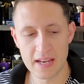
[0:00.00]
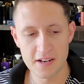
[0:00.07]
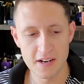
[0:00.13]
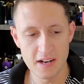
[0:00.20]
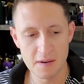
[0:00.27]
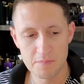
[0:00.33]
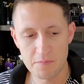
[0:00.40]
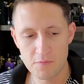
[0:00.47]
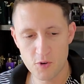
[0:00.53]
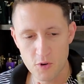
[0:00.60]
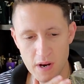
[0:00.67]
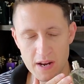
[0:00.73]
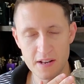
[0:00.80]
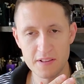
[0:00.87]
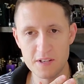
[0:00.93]
ended up
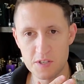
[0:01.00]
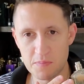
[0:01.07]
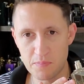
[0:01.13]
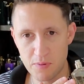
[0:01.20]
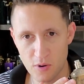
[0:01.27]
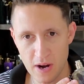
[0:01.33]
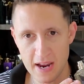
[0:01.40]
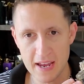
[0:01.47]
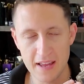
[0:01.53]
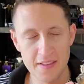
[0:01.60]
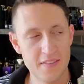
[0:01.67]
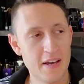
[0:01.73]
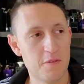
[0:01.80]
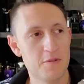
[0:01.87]
creating this brand